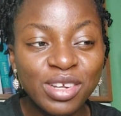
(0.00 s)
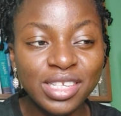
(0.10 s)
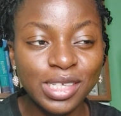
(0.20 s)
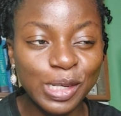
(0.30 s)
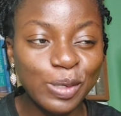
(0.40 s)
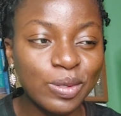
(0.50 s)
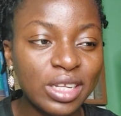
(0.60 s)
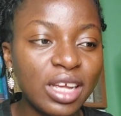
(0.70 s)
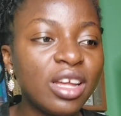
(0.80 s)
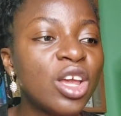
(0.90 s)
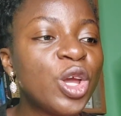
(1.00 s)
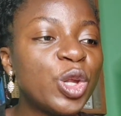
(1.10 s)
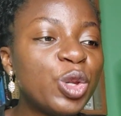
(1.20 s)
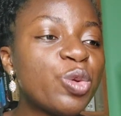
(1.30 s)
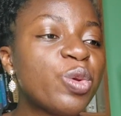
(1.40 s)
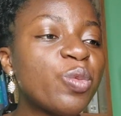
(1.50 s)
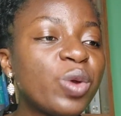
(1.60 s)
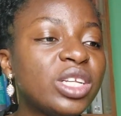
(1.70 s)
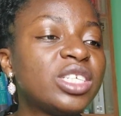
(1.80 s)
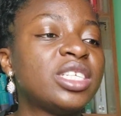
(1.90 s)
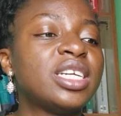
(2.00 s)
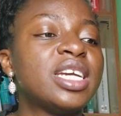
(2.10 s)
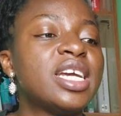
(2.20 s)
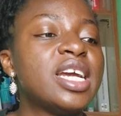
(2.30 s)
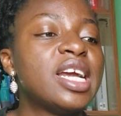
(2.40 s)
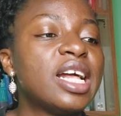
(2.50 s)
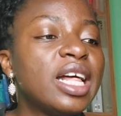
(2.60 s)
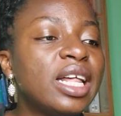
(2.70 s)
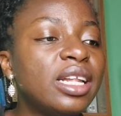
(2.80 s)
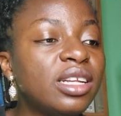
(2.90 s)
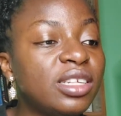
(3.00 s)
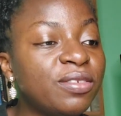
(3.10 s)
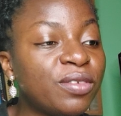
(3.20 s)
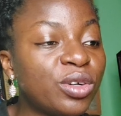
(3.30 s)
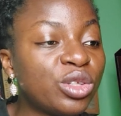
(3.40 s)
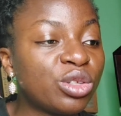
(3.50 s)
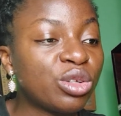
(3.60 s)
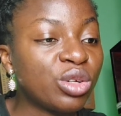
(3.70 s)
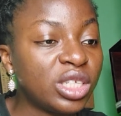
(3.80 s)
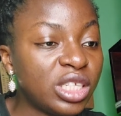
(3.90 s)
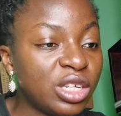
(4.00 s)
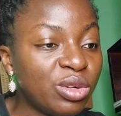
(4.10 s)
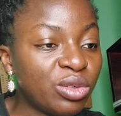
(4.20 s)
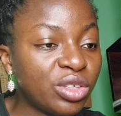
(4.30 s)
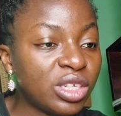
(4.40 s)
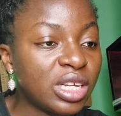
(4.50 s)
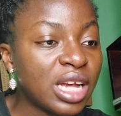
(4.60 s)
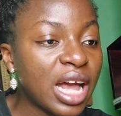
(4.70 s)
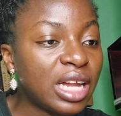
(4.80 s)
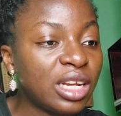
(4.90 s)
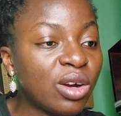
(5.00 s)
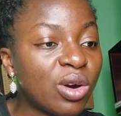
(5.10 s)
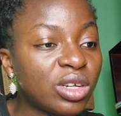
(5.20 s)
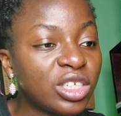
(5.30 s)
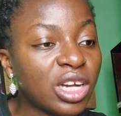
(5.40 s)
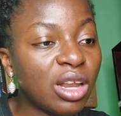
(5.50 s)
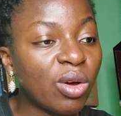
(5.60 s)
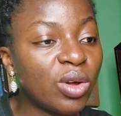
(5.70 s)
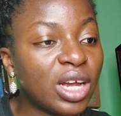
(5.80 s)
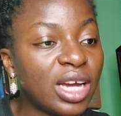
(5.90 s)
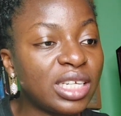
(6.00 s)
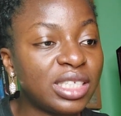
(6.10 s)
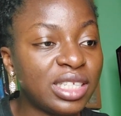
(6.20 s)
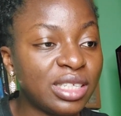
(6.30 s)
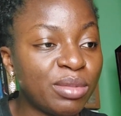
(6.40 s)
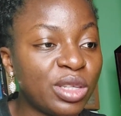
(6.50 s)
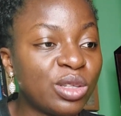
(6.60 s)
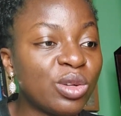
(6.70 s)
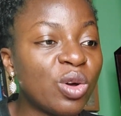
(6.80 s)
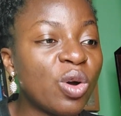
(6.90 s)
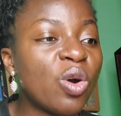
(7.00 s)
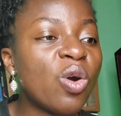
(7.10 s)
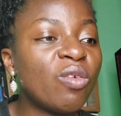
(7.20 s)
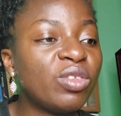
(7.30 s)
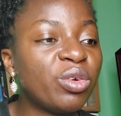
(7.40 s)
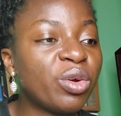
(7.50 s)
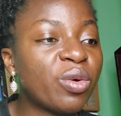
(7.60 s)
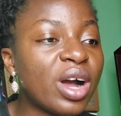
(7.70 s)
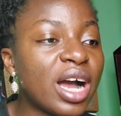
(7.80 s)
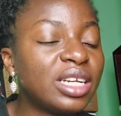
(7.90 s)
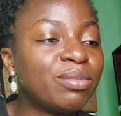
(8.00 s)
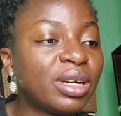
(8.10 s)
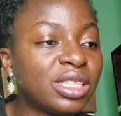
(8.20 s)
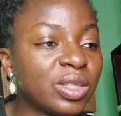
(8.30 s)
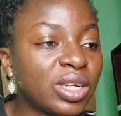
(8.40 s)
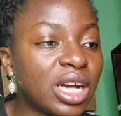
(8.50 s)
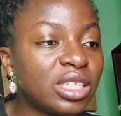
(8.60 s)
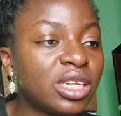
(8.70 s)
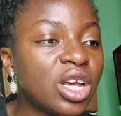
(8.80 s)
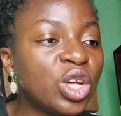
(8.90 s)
single day during which the default continues, and the court shall order a statement of the required particulars